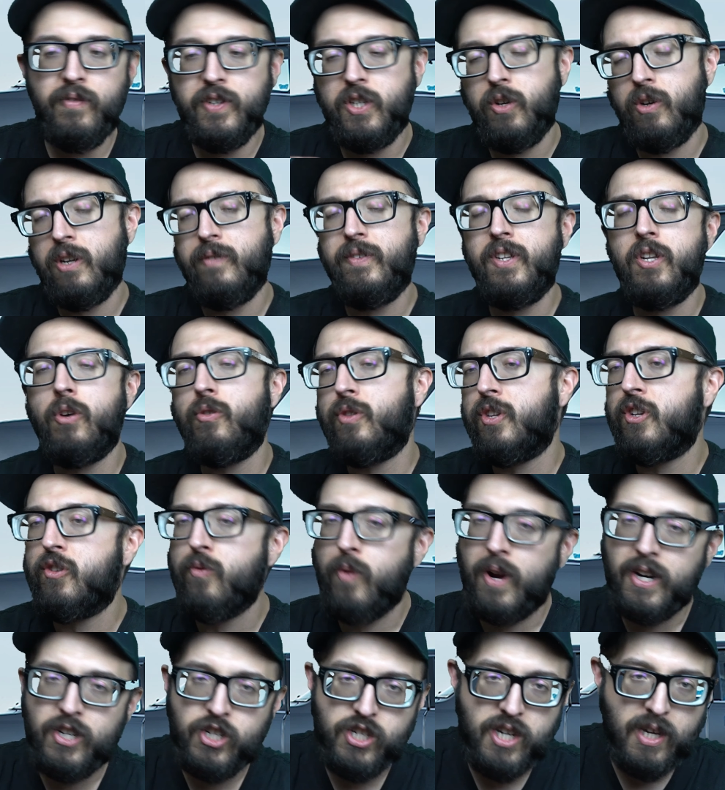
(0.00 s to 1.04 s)
I don't even know the
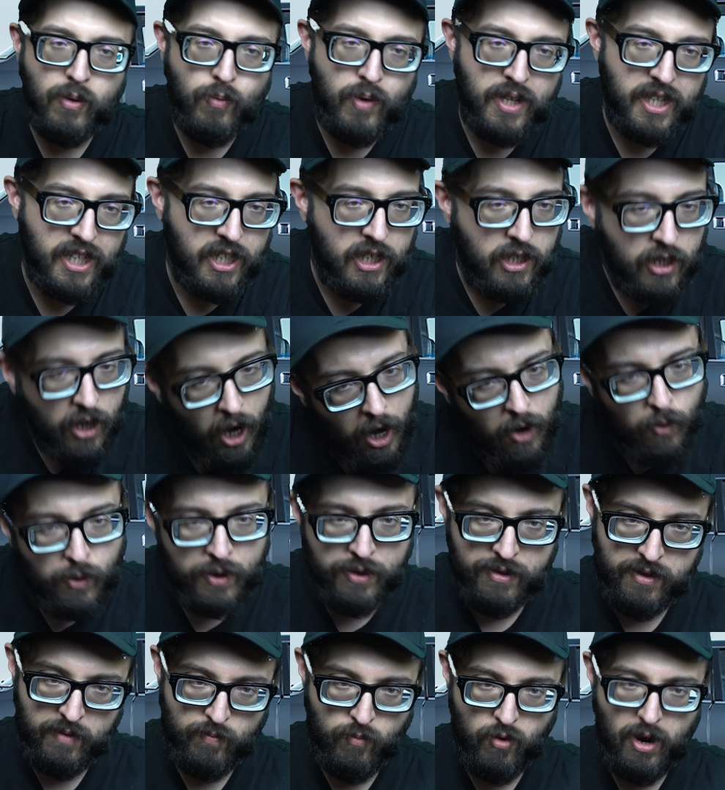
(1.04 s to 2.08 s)
direction I want to go
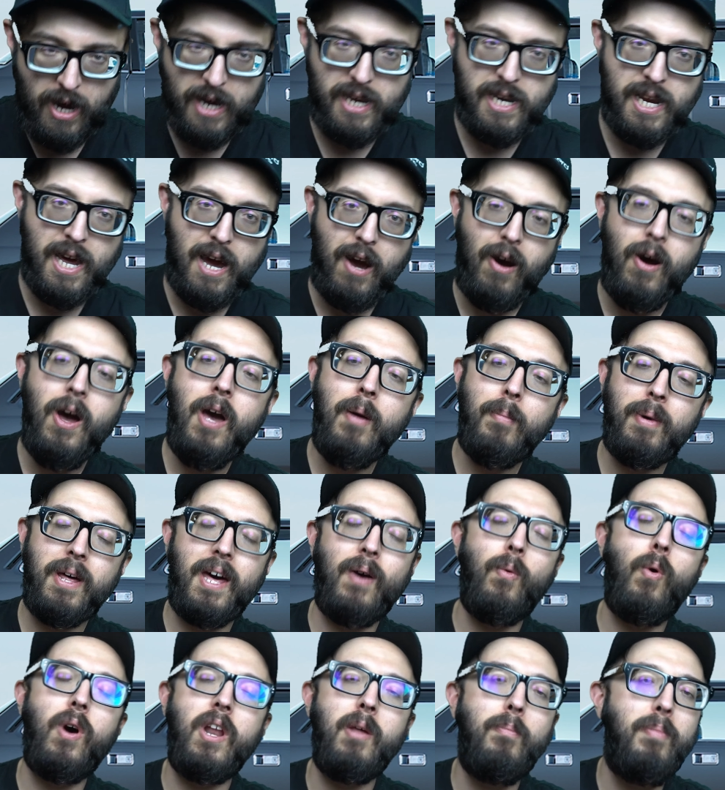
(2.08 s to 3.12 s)
with them right now, but
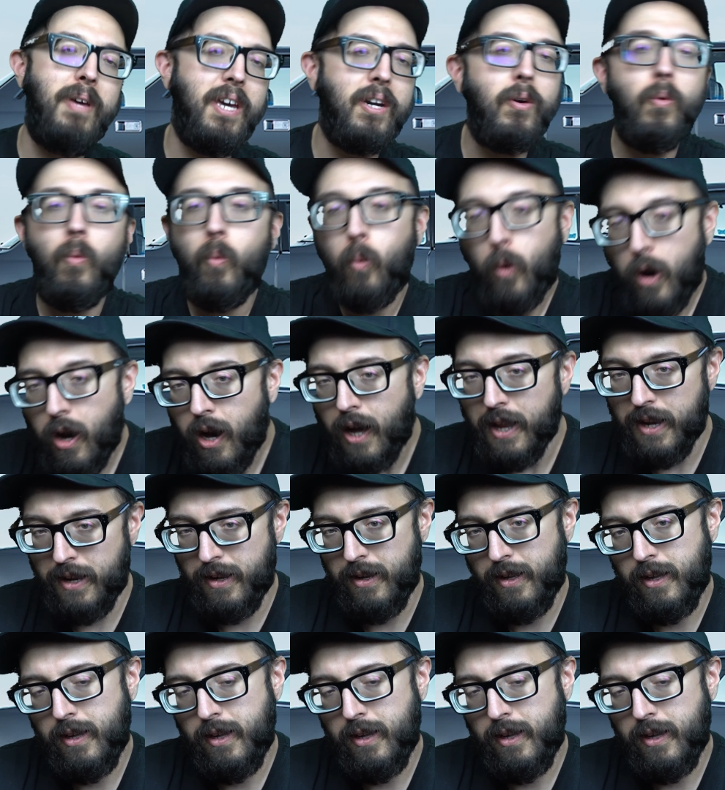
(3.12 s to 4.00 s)
I want to pick one,